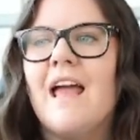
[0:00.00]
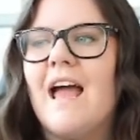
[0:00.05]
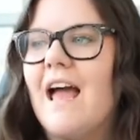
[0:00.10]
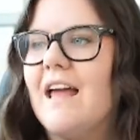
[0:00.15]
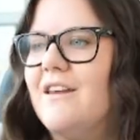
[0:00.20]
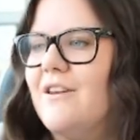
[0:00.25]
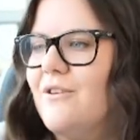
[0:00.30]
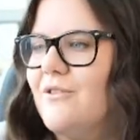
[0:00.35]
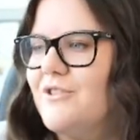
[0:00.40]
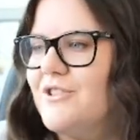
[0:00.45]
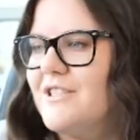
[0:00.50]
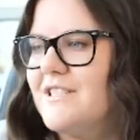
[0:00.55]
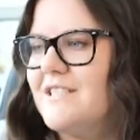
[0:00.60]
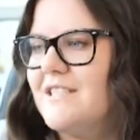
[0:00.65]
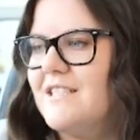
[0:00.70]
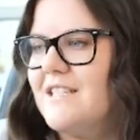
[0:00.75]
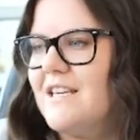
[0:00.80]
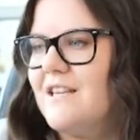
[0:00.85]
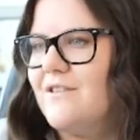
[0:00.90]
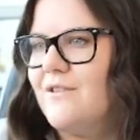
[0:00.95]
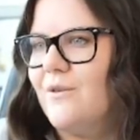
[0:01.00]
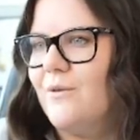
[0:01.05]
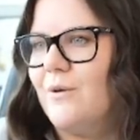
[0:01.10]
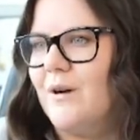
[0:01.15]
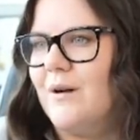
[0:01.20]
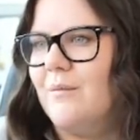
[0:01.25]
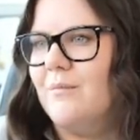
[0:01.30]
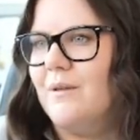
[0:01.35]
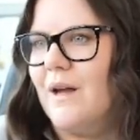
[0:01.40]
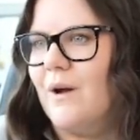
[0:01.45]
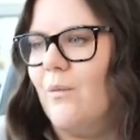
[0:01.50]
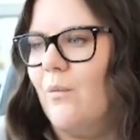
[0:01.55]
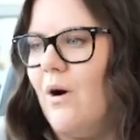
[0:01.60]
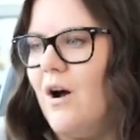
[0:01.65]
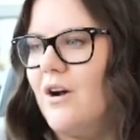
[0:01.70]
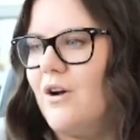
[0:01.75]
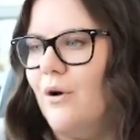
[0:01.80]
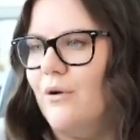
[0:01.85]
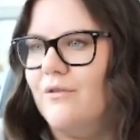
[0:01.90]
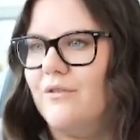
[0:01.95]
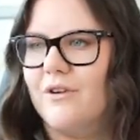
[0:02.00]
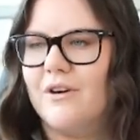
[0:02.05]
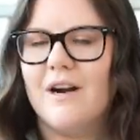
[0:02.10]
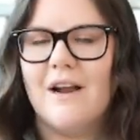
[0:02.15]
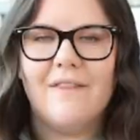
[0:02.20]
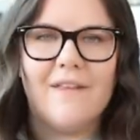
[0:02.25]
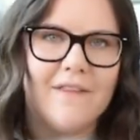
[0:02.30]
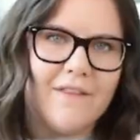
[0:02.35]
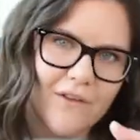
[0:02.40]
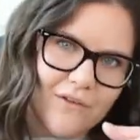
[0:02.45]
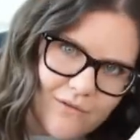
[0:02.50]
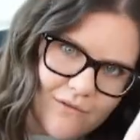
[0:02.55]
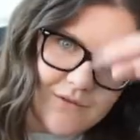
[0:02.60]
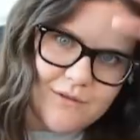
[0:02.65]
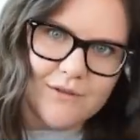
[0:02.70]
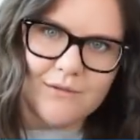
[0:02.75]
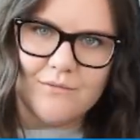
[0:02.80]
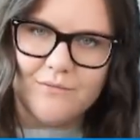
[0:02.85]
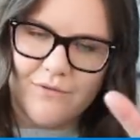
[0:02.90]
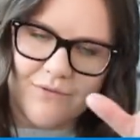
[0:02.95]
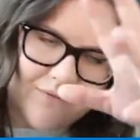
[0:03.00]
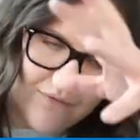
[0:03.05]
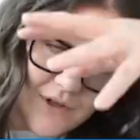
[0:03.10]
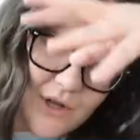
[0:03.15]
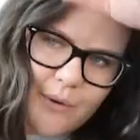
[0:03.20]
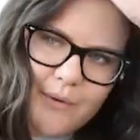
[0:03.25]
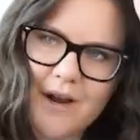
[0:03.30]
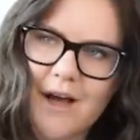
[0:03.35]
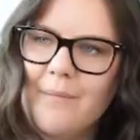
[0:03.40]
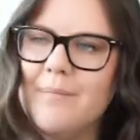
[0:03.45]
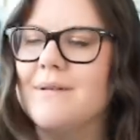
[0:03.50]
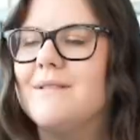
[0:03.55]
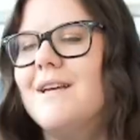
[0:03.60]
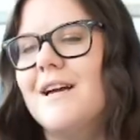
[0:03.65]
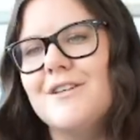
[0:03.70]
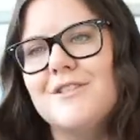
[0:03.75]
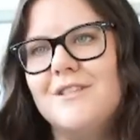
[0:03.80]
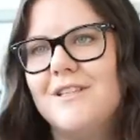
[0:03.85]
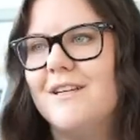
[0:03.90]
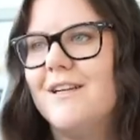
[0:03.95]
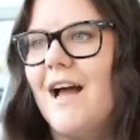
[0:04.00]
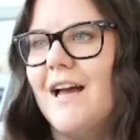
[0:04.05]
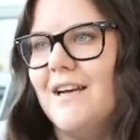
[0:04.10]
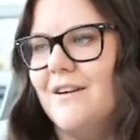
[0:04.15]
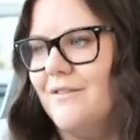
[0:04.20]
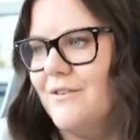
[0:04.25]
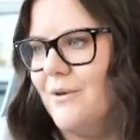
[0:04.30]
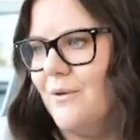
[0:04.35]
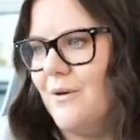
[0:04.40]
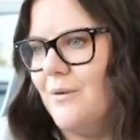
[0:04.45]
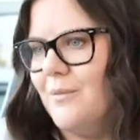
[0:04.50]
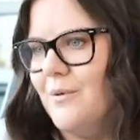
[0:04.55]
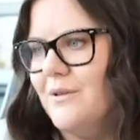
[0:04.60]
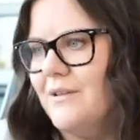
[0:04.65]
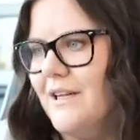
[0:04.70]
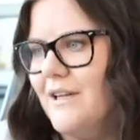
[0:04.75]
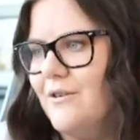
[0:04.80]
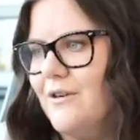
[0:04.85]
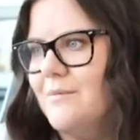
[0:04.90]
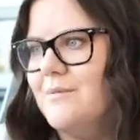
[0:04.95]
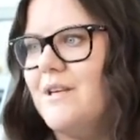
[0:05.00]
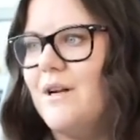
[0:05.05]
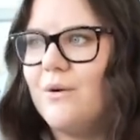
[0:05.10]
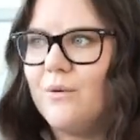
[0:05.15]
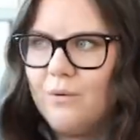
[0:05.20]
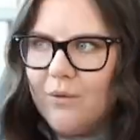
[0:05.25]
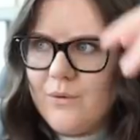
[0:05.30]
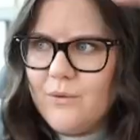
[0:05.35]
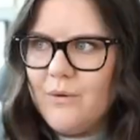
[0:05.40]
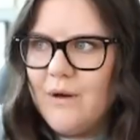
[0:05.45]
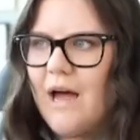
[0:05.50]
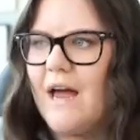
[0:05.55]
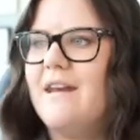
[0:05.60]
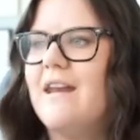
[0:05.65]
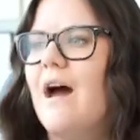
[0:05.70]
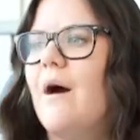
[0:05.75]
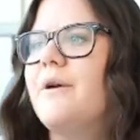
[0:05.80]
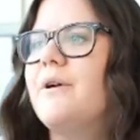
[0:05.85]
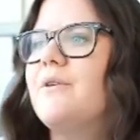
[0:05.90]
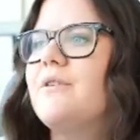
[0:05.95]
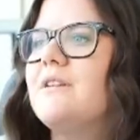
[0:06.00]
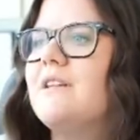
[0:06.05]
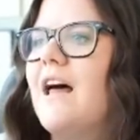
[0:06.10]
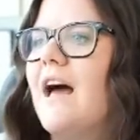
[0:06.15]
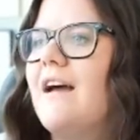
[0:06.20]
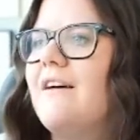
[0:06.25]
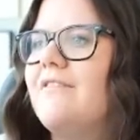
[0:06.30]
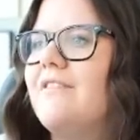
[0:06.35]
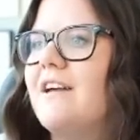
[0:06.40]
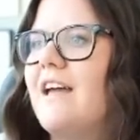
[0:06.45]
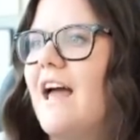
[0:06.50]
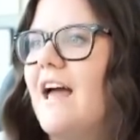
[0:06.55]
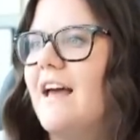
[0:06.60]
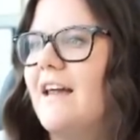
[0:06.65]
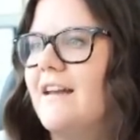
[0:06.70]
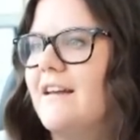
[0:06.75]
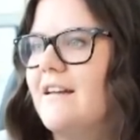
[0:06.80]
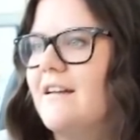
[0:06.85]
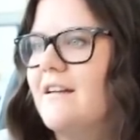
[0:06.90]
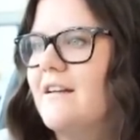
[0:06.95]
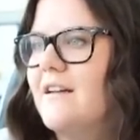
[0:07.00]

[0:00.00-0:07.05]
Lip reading: And you'll just see Grim like walk over and then they'll float up. It's actually kind of adorable. Like Grim's like, "Ooh, and now you're alive again."